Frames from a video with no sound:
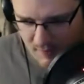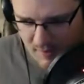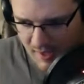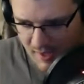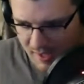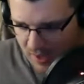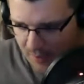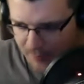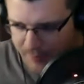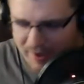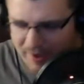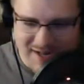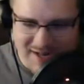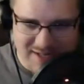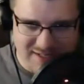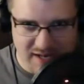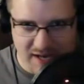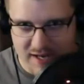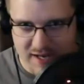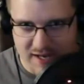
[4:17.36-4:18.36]
and we got
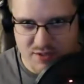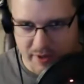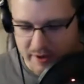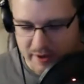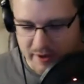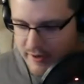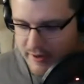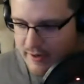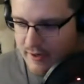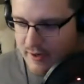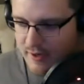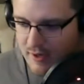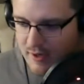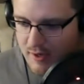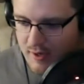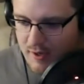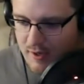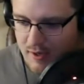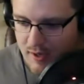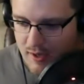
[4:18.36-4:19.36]
as high as we could.
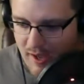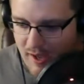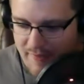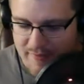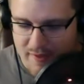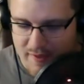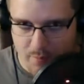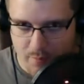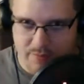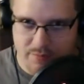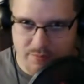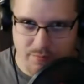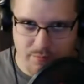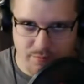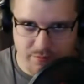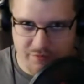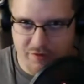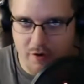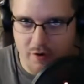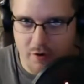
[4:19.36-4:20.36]
And then we
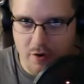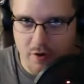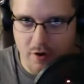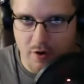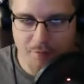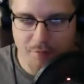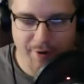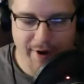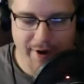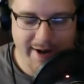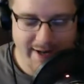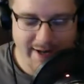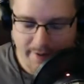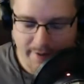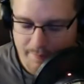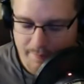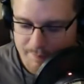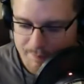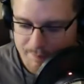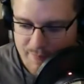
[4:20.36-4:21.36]
for raiding.
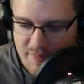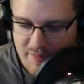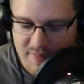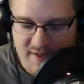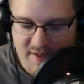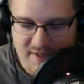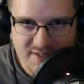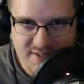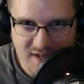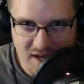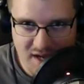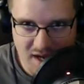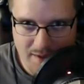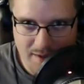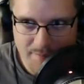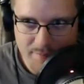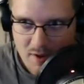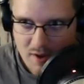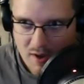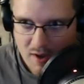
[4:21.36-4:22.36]
This
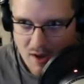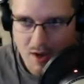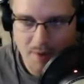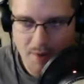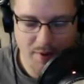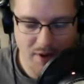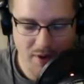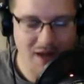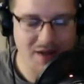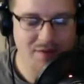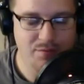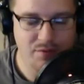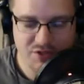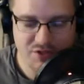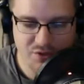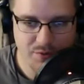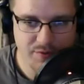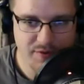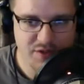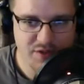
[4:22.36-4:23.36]
time, and I was
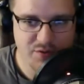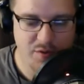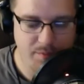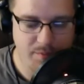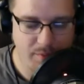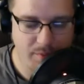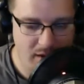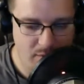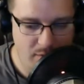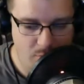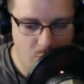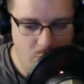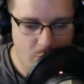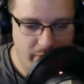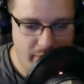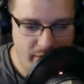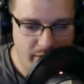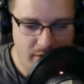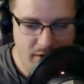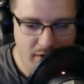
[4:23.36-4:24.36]
doing this with my
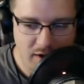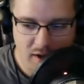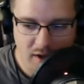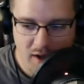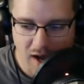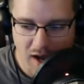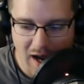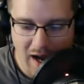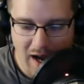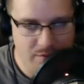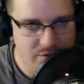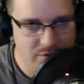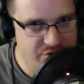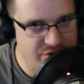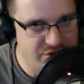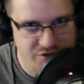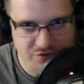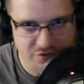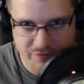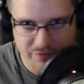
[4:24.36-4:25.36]
warrior, I was
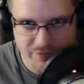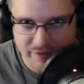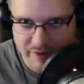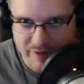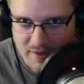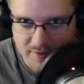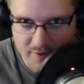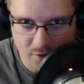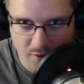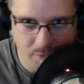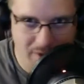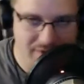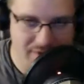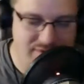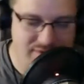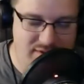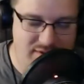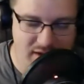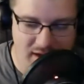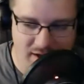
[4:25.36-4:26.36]
just reading the
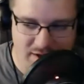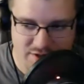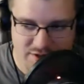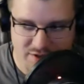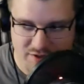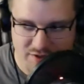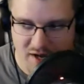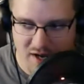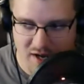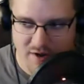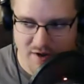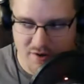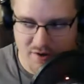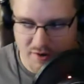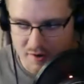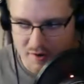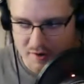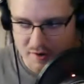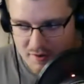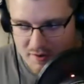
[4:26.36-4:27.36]
quests and just kind of
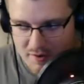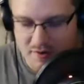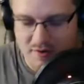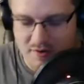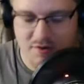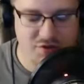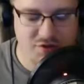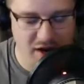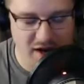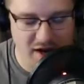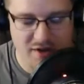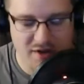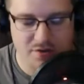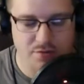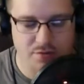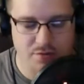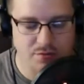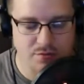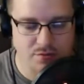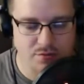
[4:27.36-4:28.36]
trying
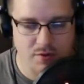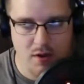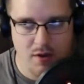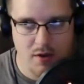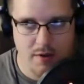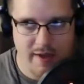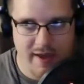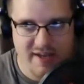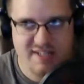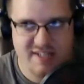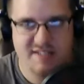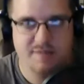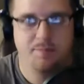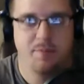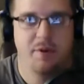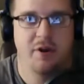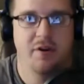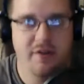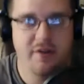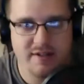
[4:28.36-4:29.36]
to
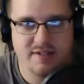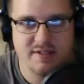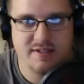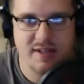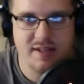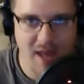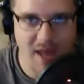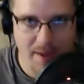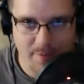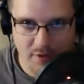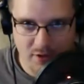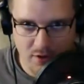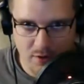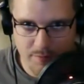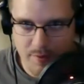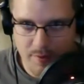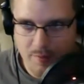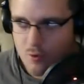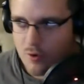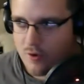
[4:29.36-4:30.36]
experience the game a little
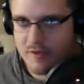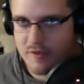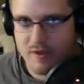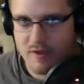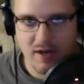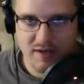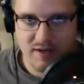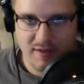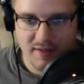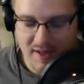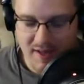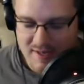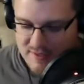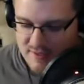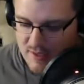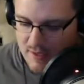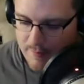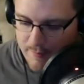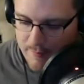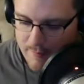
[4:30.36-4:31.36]
bit more than I did last
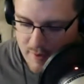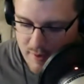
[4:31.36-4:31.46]
time.